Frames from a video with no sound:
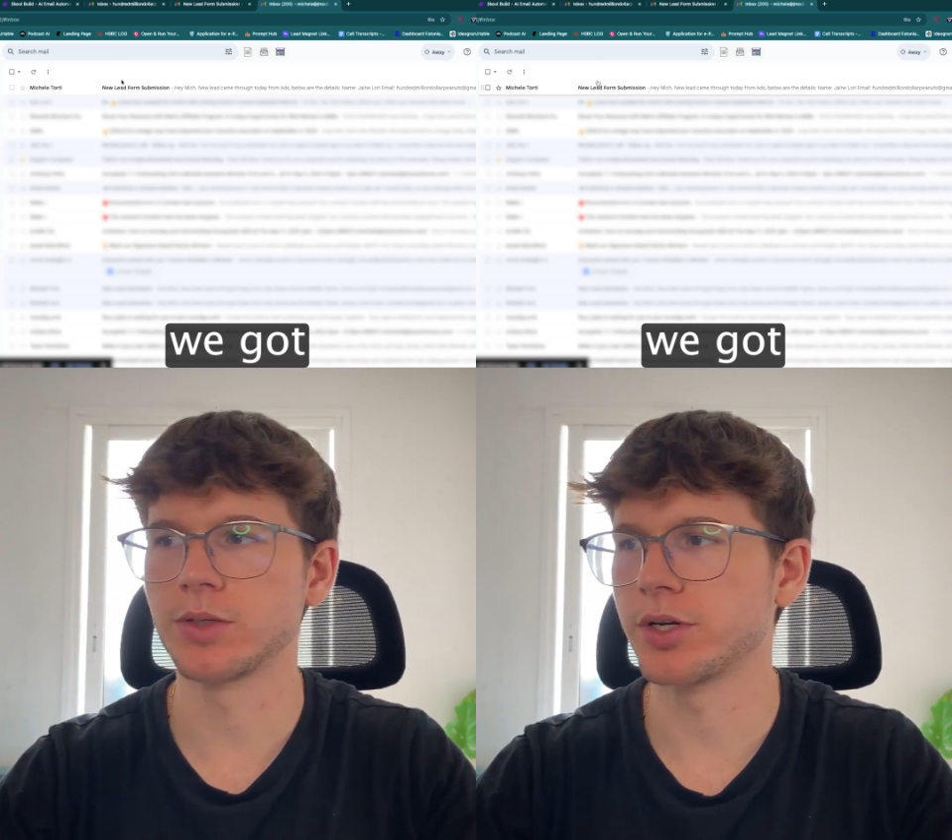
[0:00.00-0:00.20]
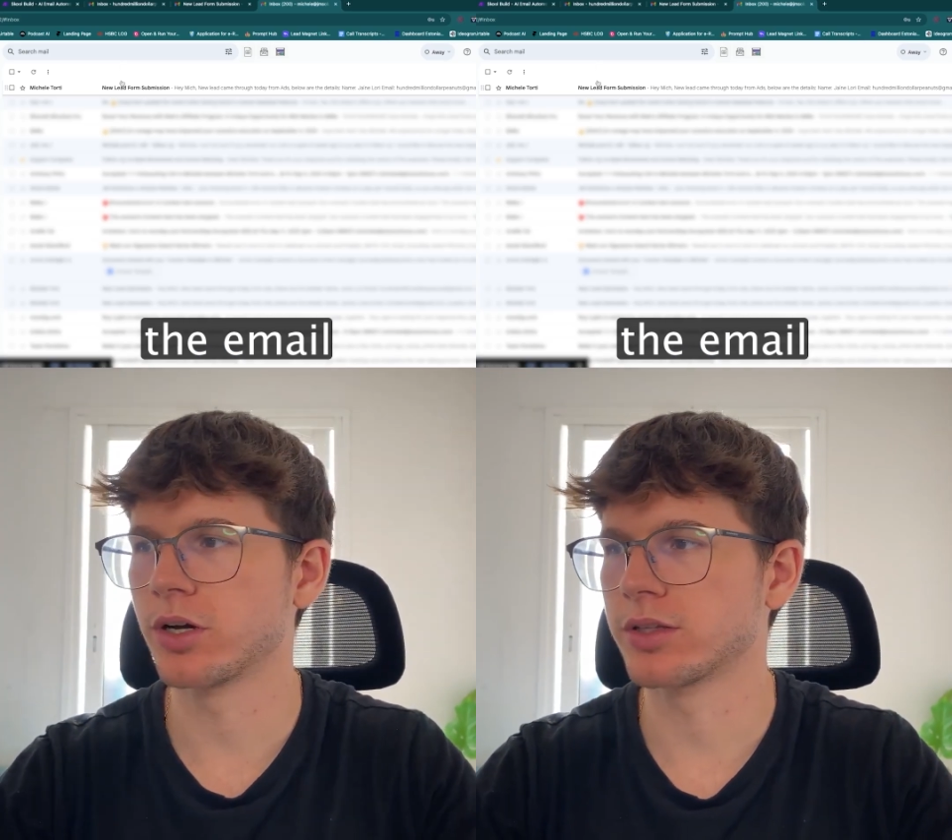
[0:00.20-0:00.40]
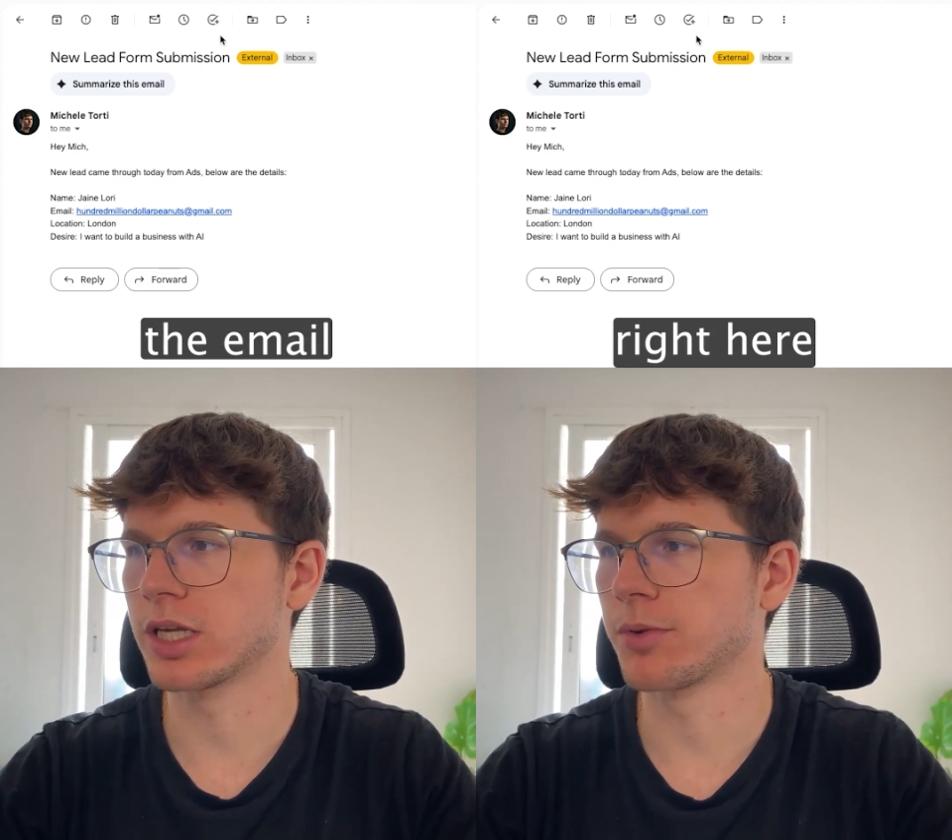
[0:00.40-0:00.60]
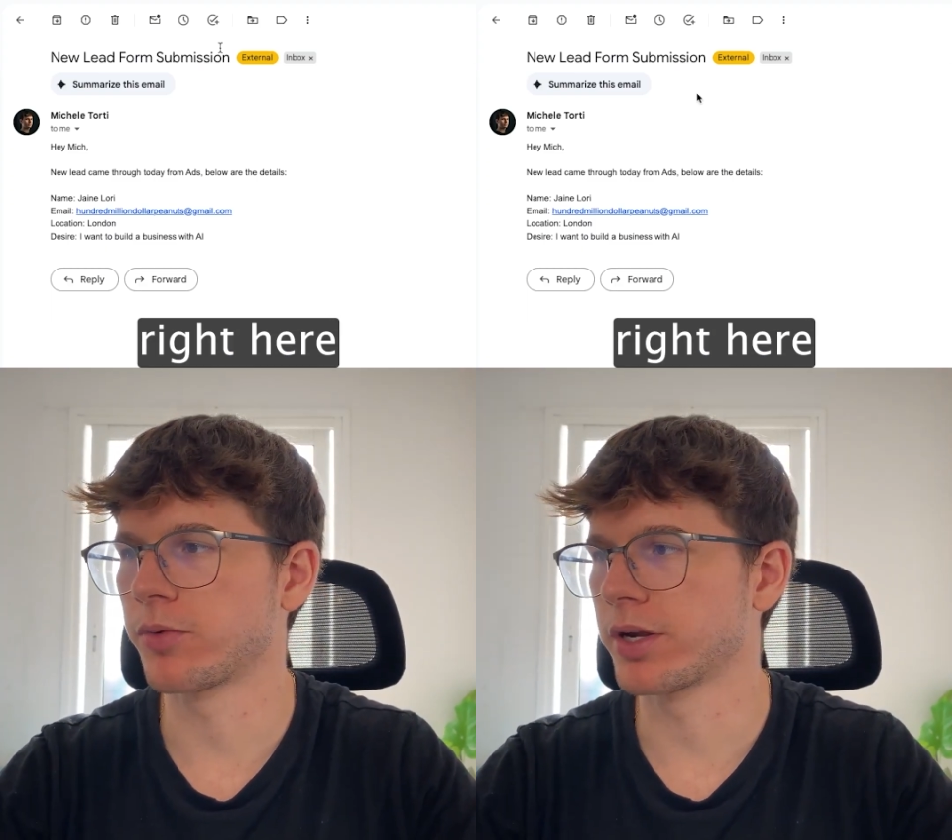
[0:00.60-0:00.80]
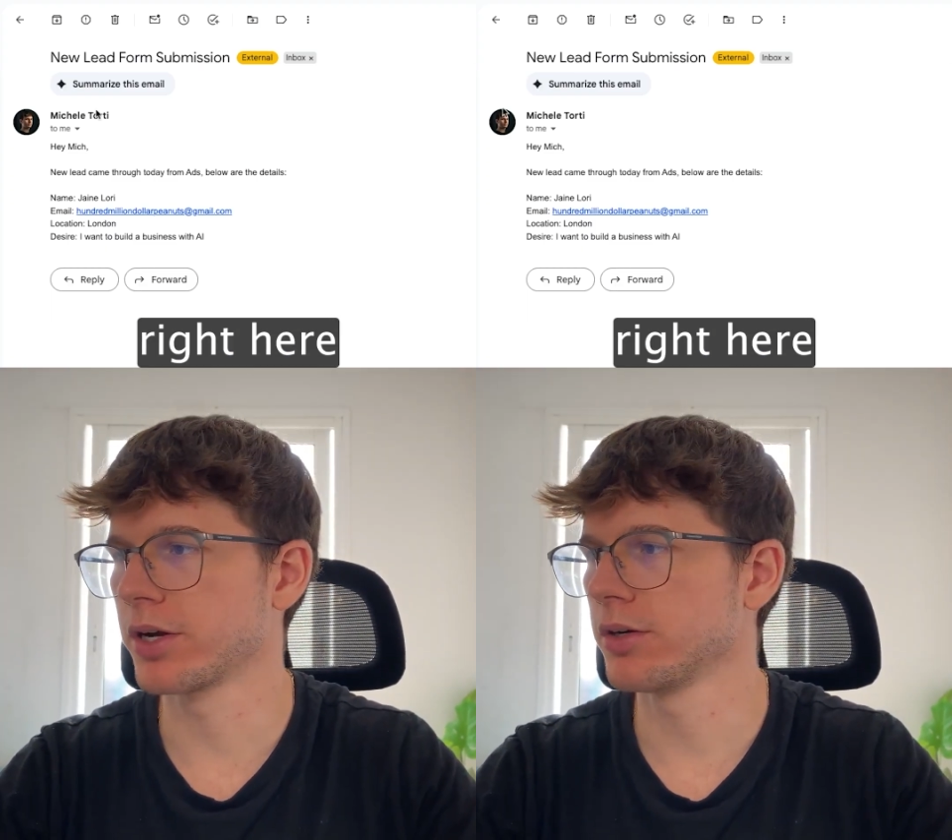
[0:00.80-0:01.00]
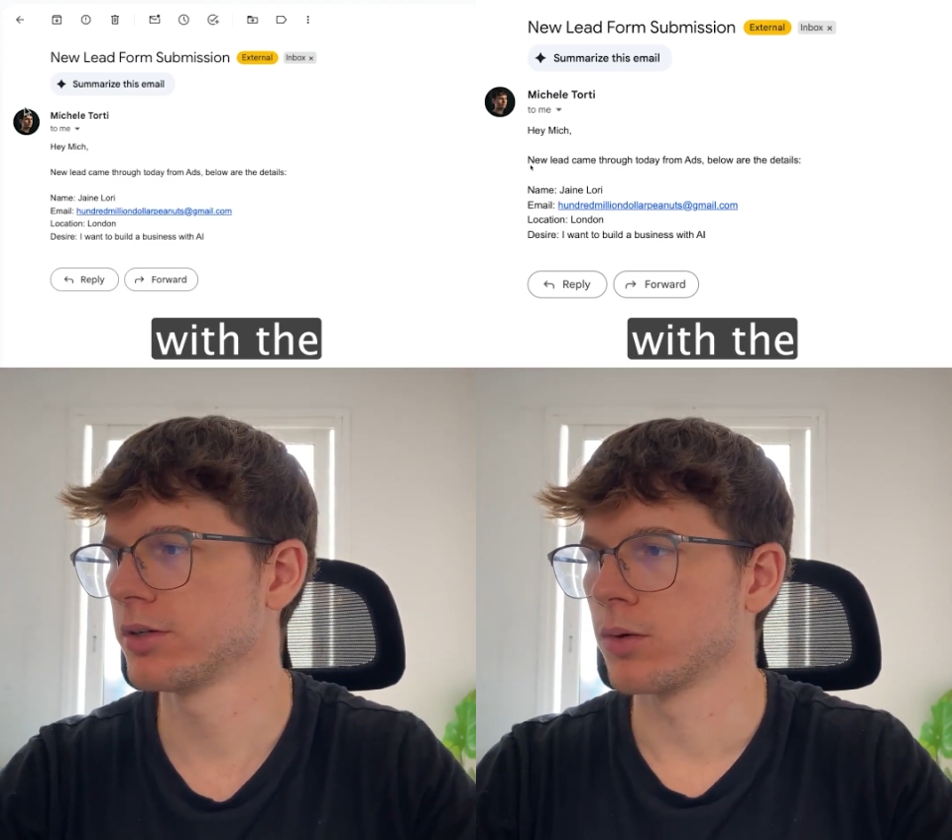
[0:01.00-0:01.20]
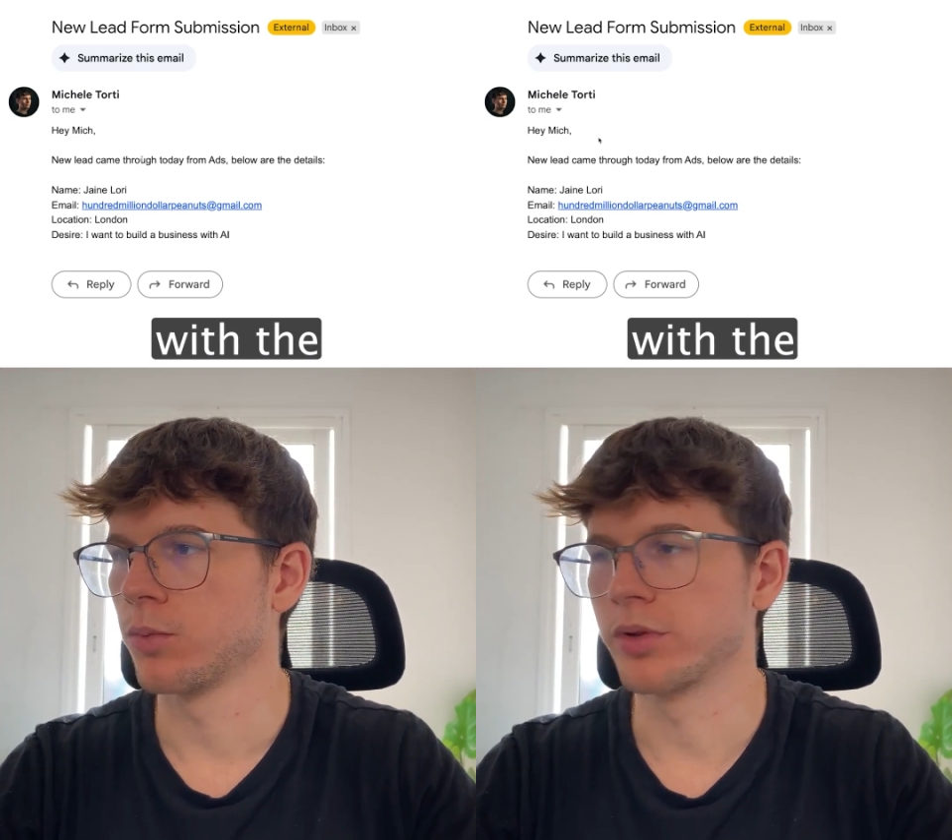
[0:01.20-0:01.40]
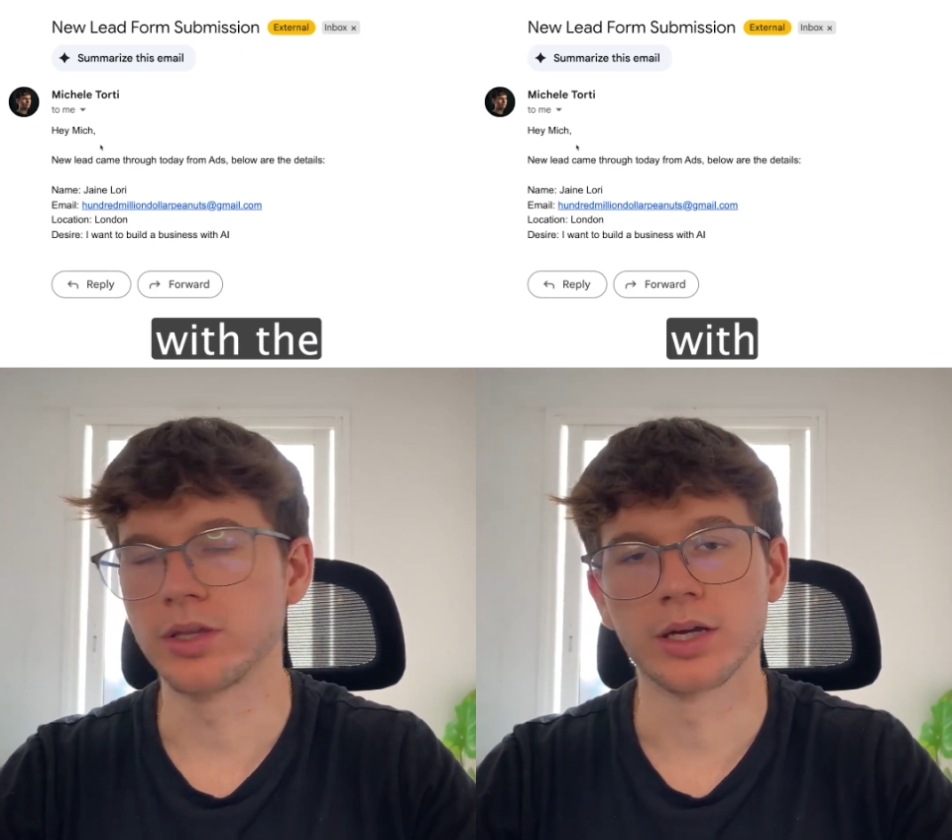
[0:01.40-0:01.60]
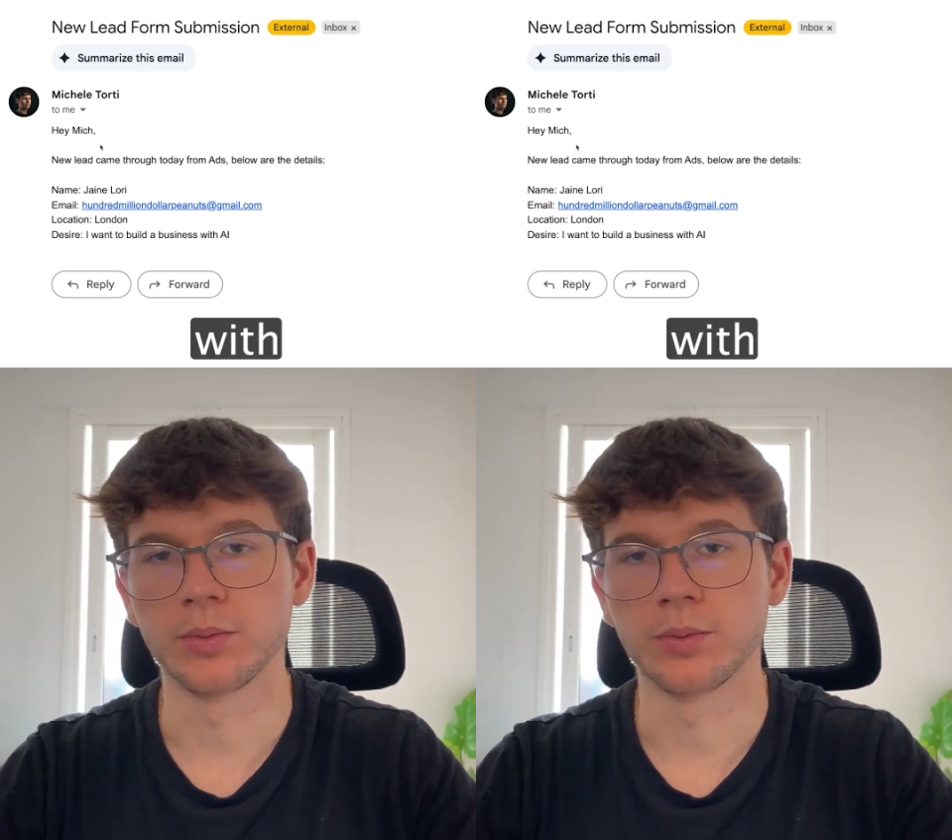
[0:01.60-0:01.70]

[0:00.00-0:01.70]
we got the email right here with the,